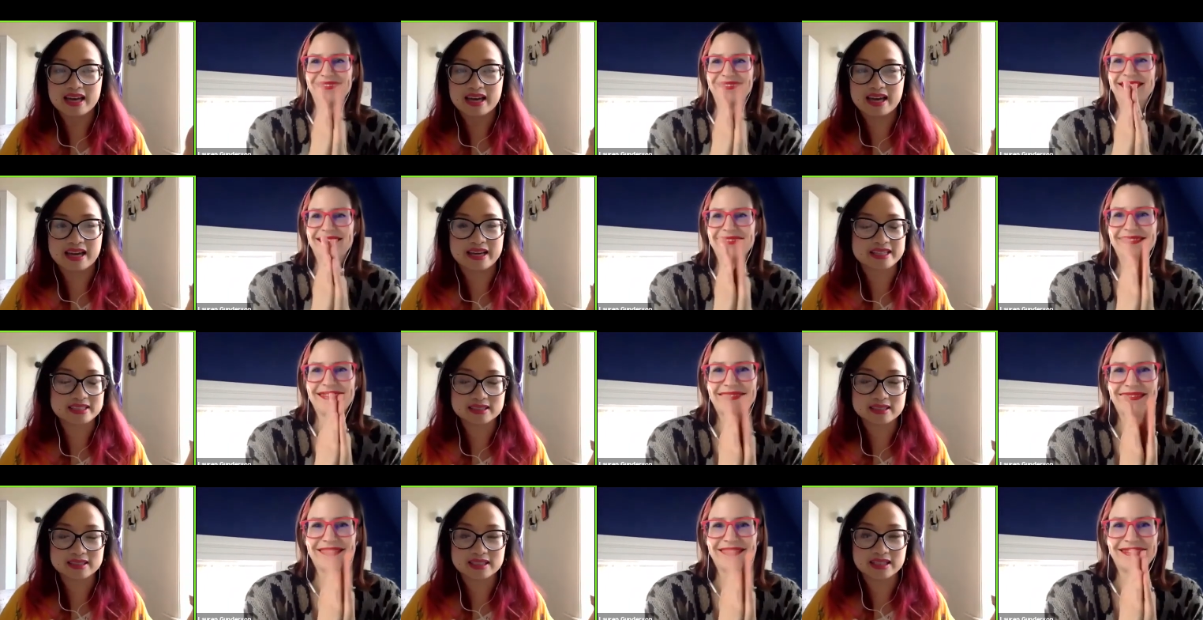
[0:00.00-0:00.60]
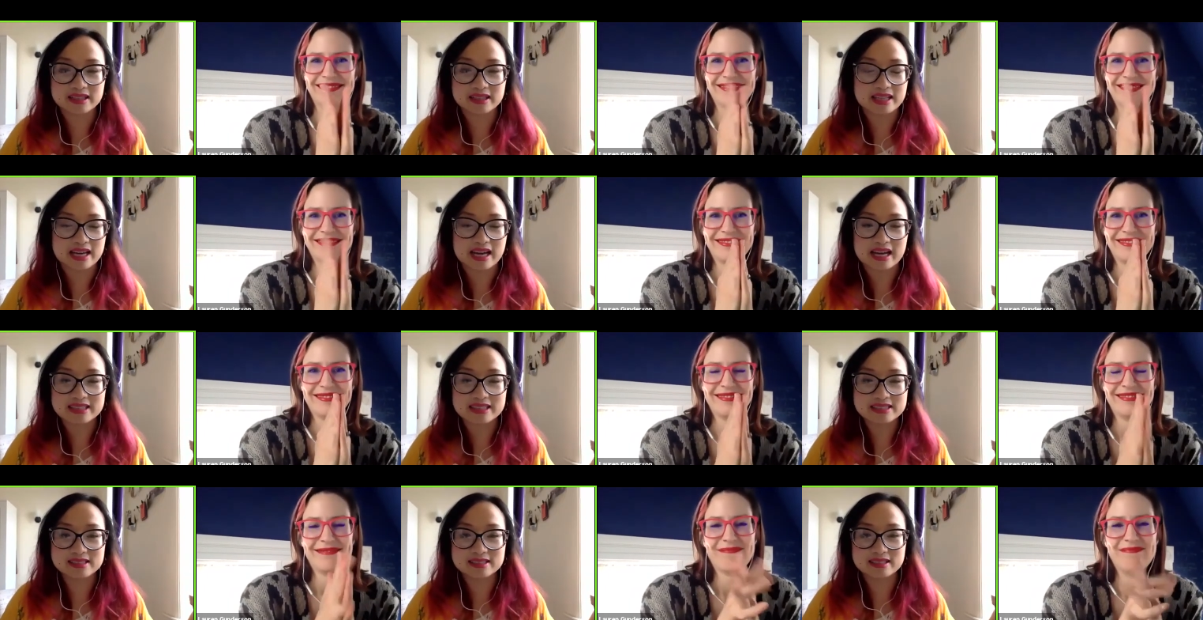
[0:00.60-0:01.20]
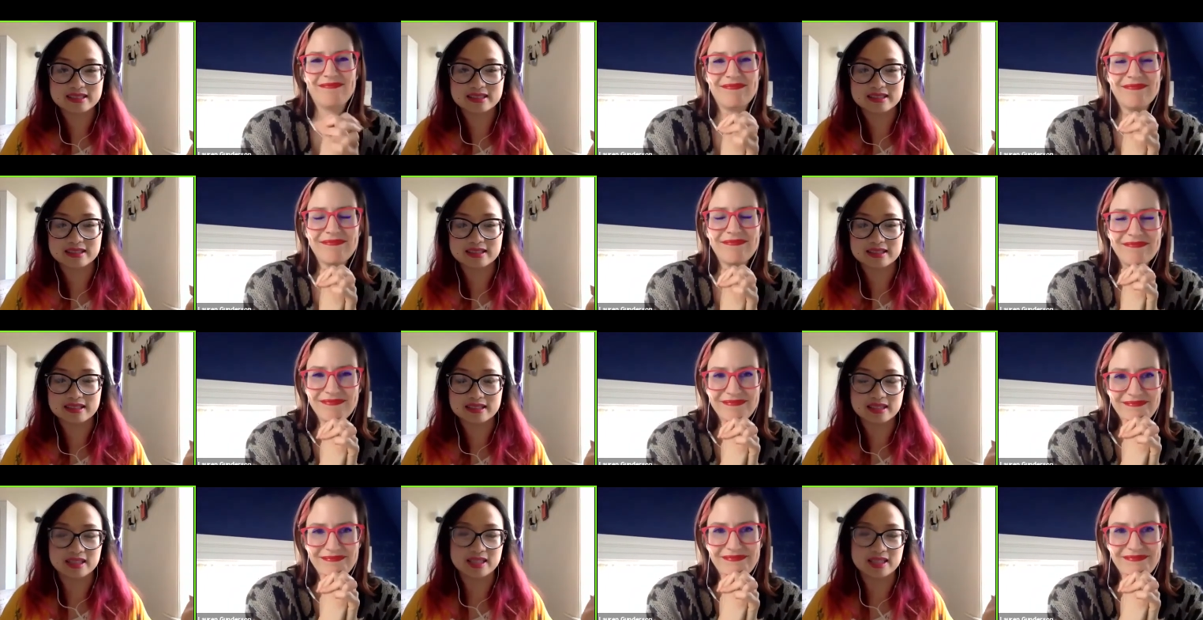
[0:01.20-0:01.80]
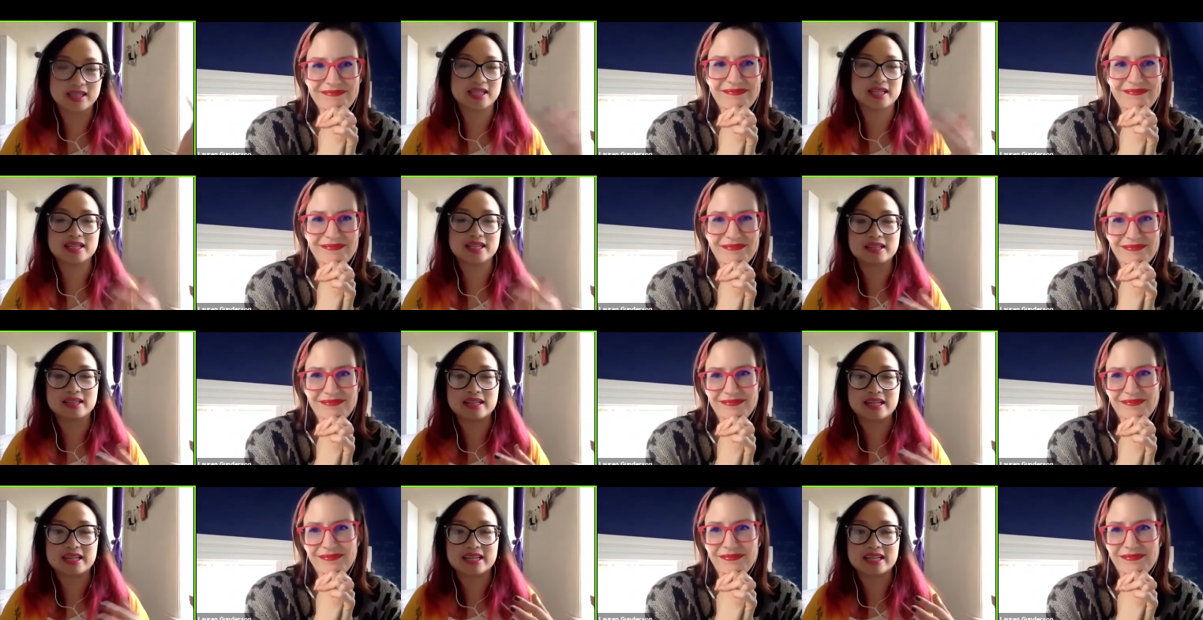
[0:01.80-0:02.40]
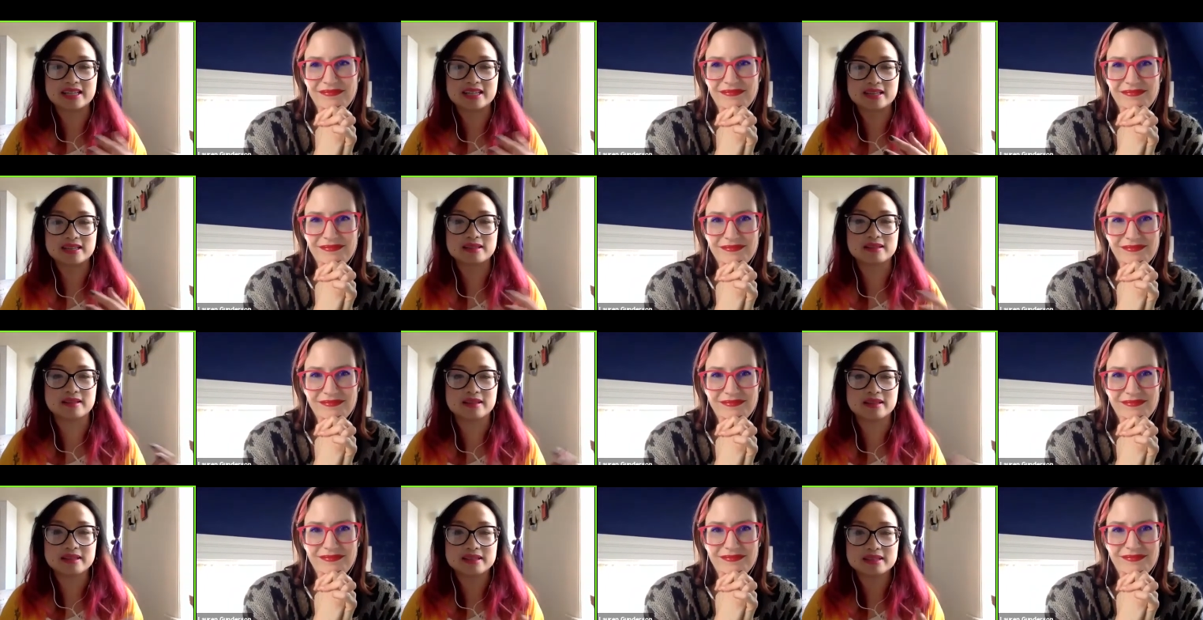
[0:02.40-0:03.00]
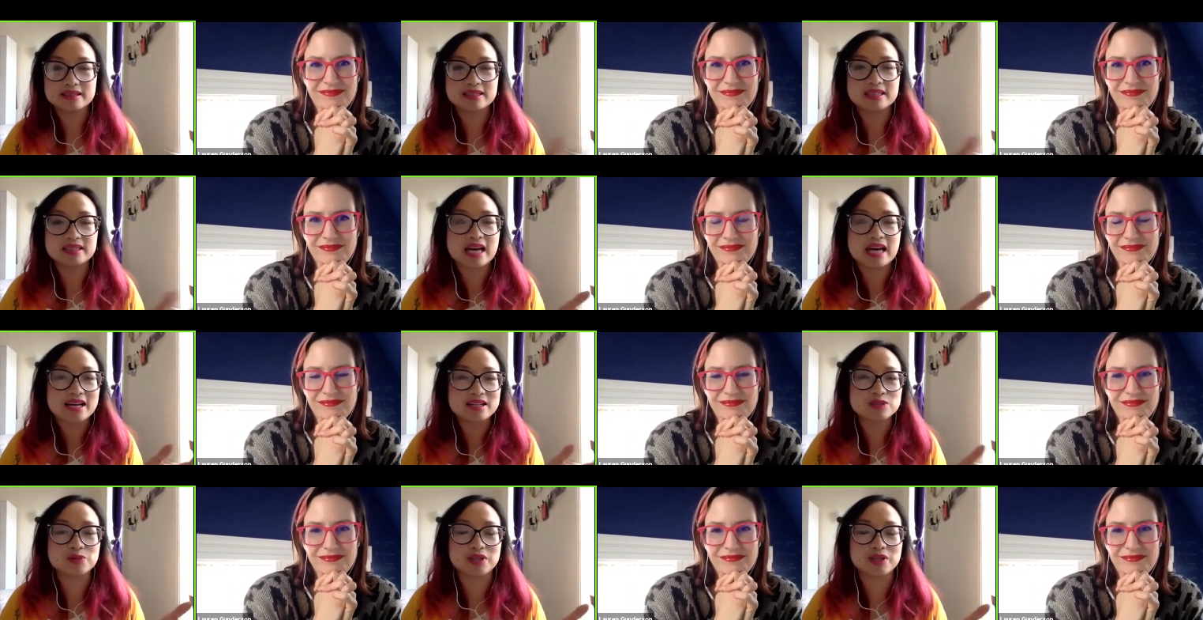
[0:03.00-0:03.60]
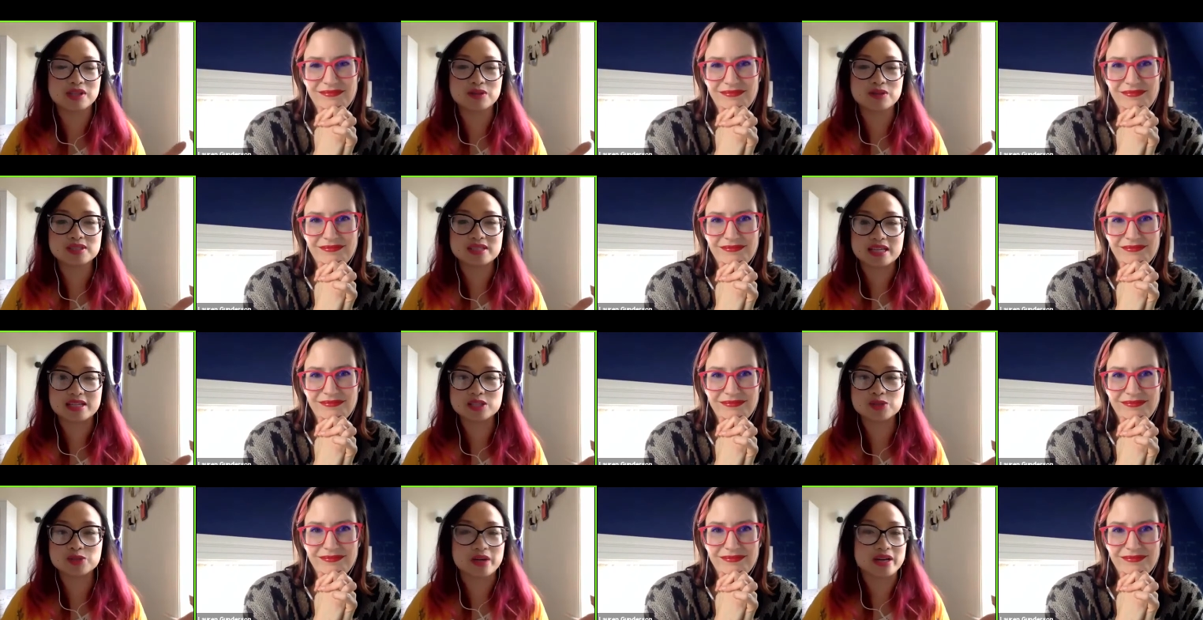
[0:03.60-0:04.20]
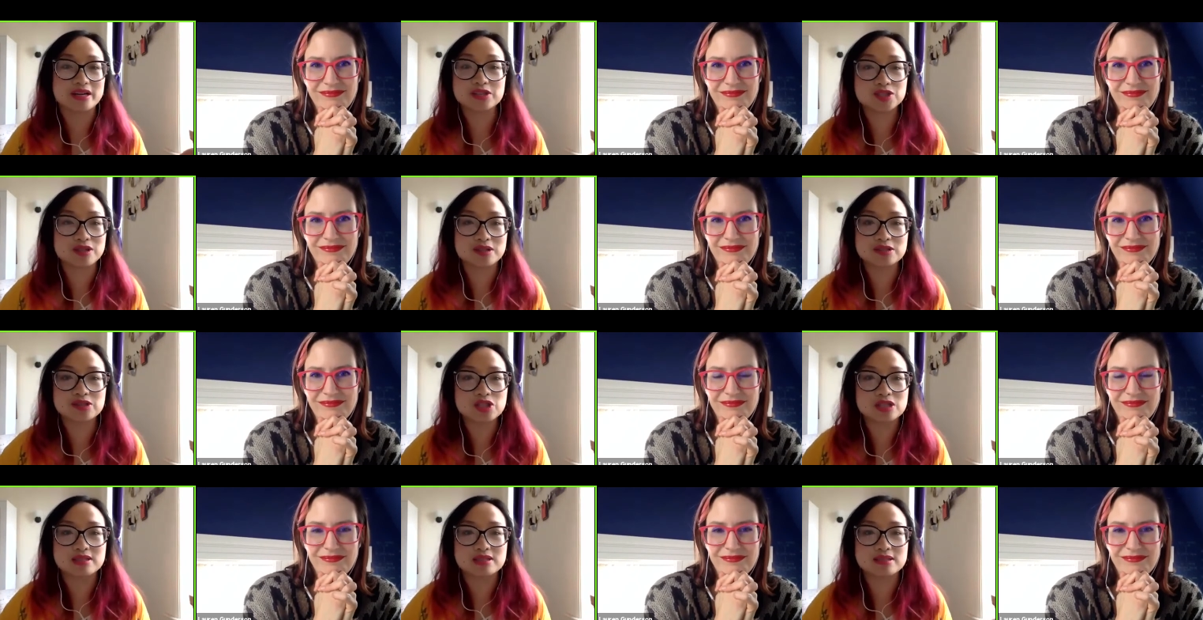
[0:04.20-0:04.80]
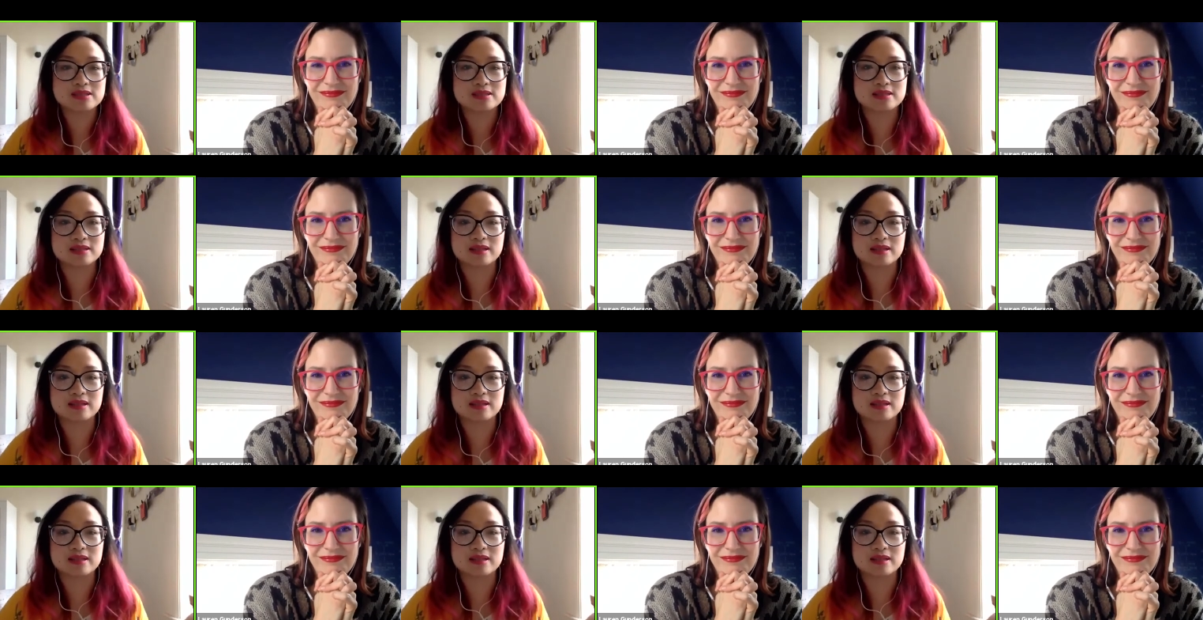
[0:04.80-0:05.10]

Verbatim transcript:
Speaker 1: And that's like, that is one of those things where it shouldn't just